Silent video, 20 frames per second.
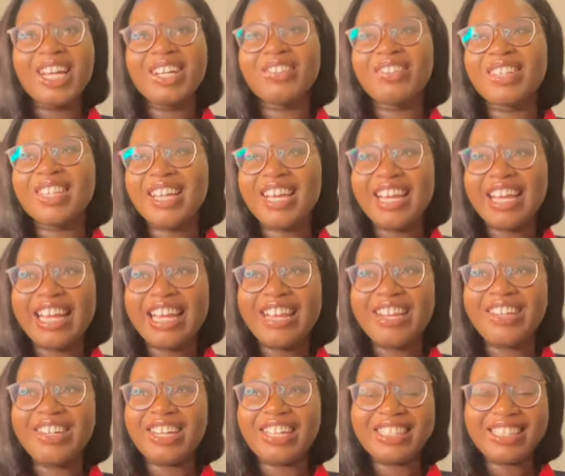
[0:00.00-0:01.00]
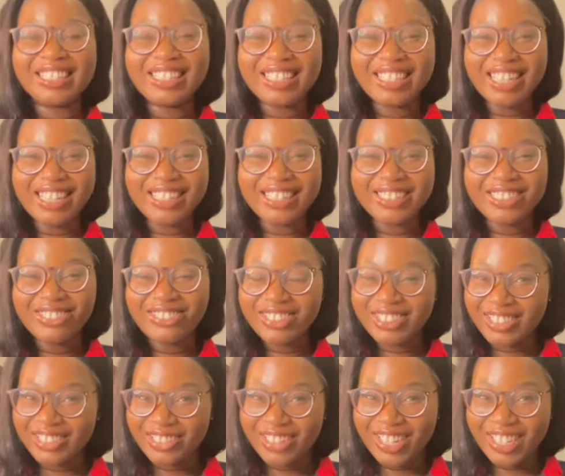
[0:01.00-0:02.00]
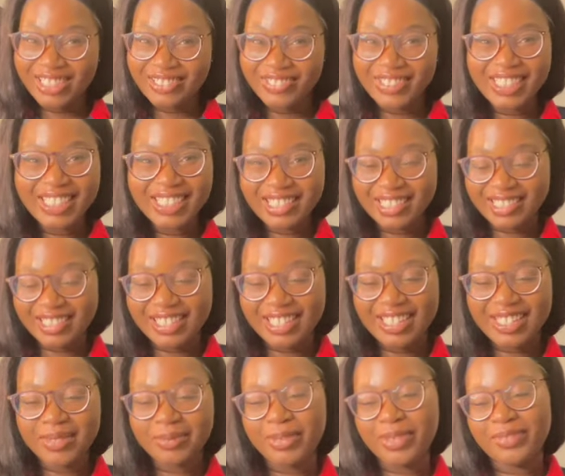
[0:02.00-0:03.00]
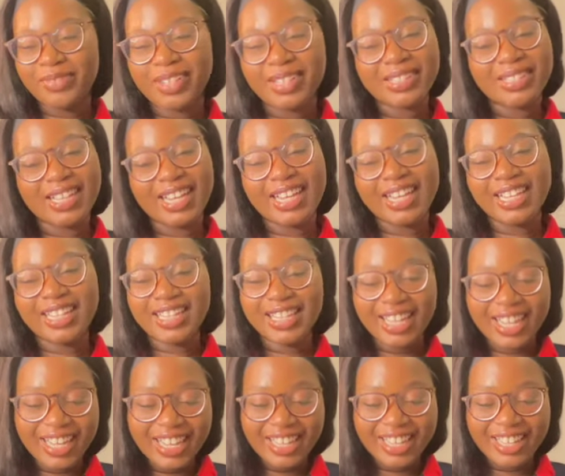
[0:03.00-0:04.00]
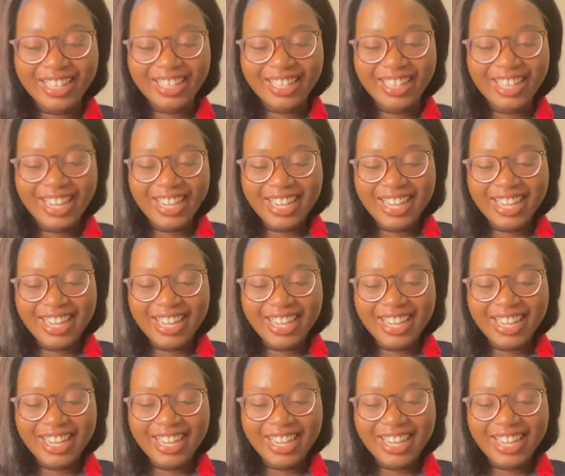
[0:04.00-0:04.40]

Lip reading: But then as it got closer to graduation last month, I was like, dang,